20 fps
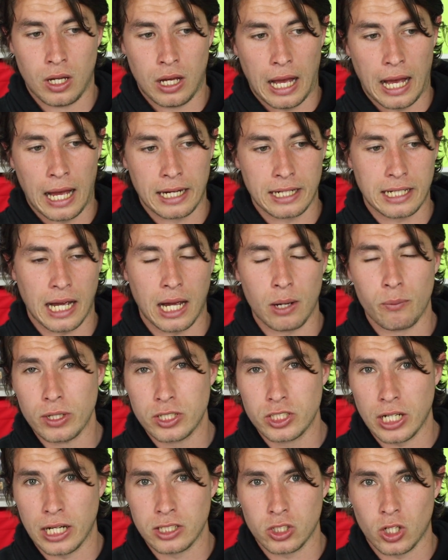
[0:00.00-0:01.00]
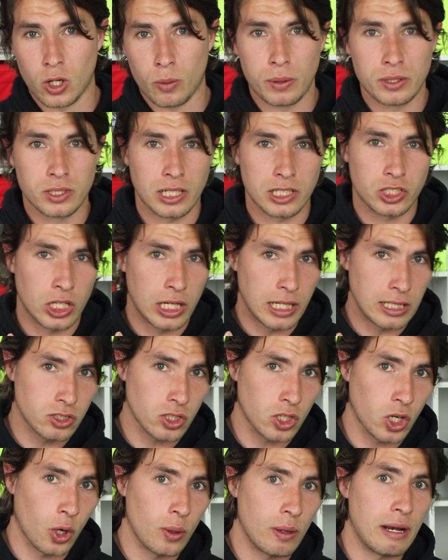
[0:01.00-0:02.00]
And can we change our positioning to
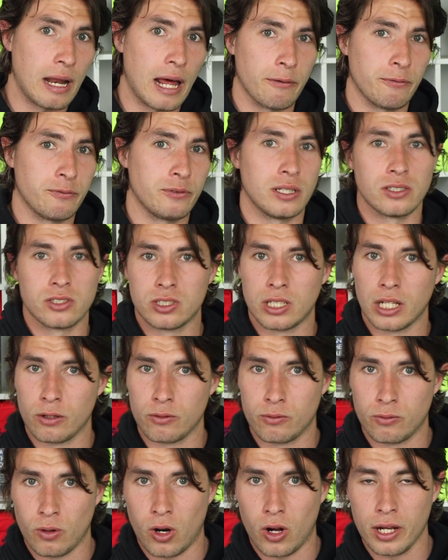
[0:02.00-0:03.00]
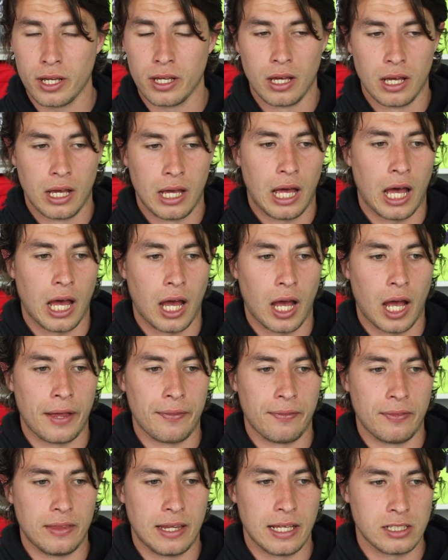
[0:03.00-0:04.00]
go left instead of right?
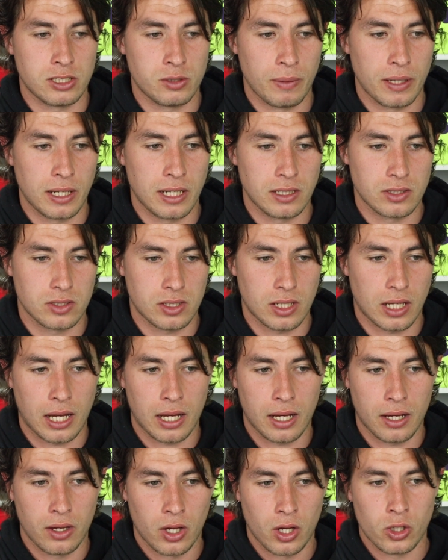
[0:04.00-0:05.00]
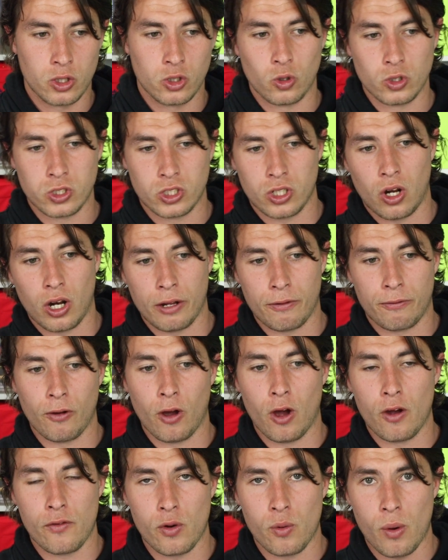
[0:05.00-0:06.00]
And this means that you're slightly
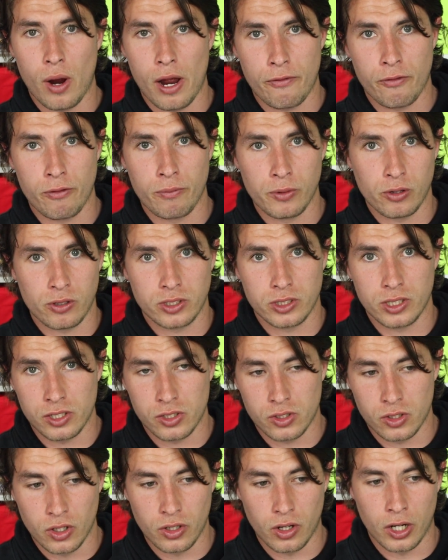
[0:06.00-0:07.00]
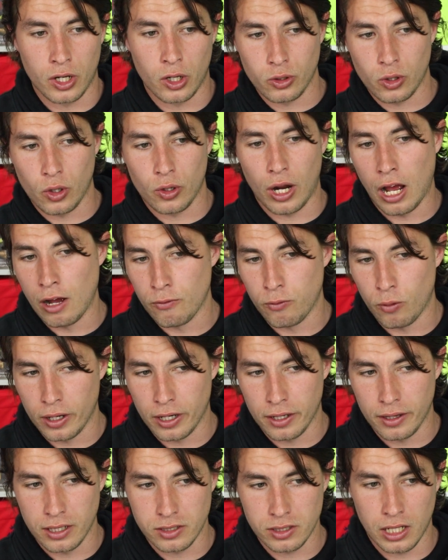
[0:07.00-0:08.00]
further away from your assistant. I know you don't have one
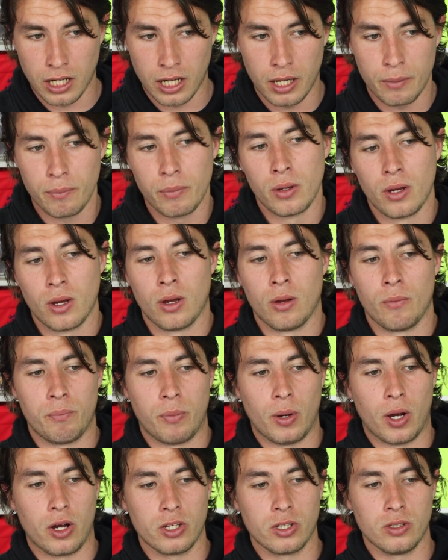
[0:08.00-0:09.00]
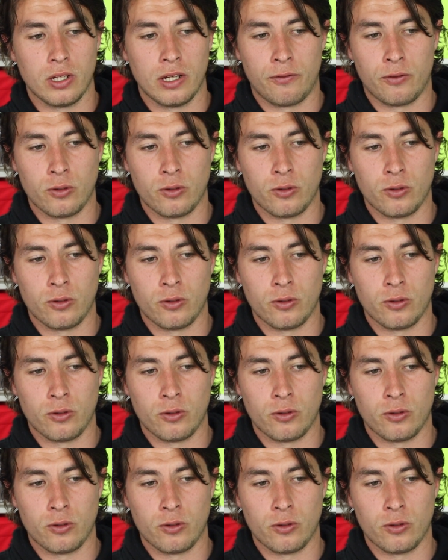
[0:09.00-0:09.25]
in this clip, but if